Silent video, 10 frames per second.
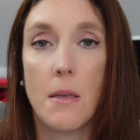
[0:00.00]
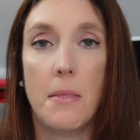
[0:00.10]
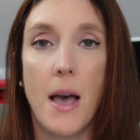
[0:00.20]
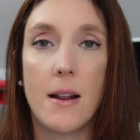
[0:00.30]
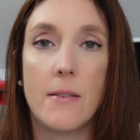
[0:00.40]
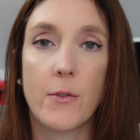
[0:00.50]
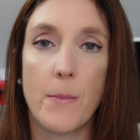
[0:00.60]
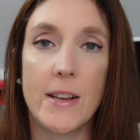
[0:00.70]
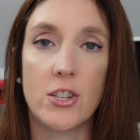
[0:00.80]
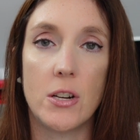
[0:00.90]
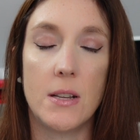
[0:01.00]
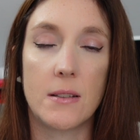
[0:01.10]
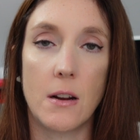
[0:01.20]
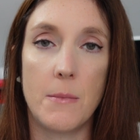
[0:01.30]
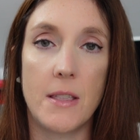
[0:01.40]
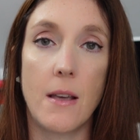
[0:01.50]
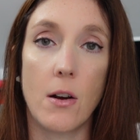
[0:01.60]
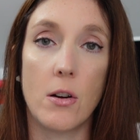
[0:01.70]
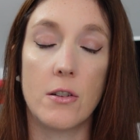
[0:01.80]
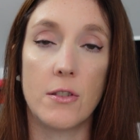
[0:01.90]
That information is going to be
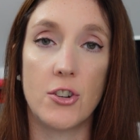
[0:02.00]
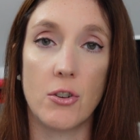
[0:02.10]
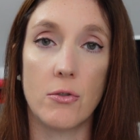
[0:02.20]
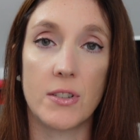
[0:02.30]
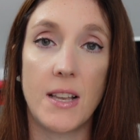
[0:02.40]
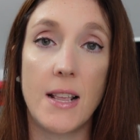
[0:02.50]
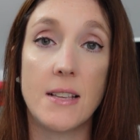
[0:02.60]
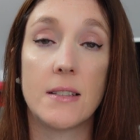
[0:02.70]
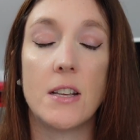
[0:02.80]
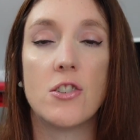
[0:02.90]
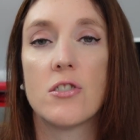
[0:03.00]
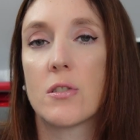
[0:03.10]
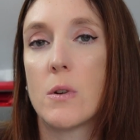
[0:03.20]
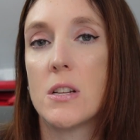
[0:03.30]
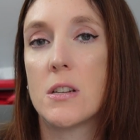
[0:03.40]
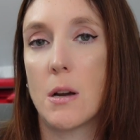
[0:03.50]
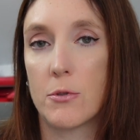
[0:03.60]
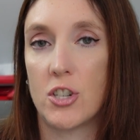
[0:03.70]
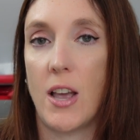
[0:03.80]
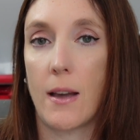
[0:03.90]
there under the general settings, and you're just going to
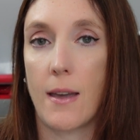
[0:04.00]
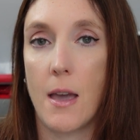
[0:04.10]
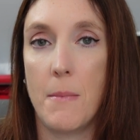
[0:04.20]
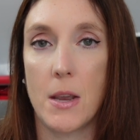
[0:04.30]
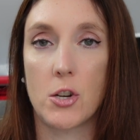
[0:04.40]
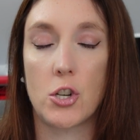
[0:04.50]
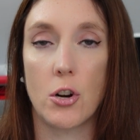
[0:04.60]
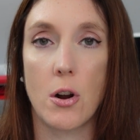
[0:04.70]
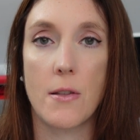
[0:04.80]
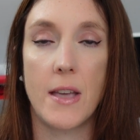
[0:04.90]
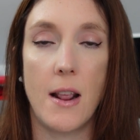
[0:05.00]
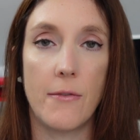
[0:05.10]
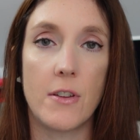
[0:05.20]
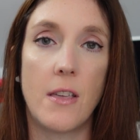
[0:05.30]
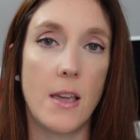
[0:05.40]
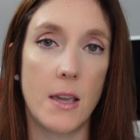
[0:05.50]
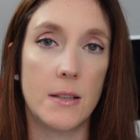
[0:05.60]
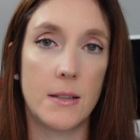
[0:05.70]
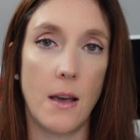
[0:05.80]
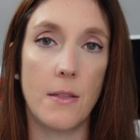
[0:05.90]
double check and make sure that everything
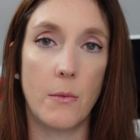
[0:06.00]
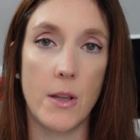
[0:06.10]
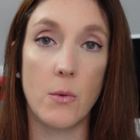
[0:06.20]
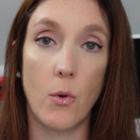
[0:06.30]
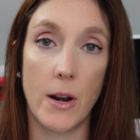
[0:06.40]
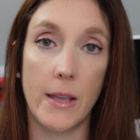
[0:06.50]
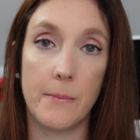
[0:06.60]
is set the way you want it.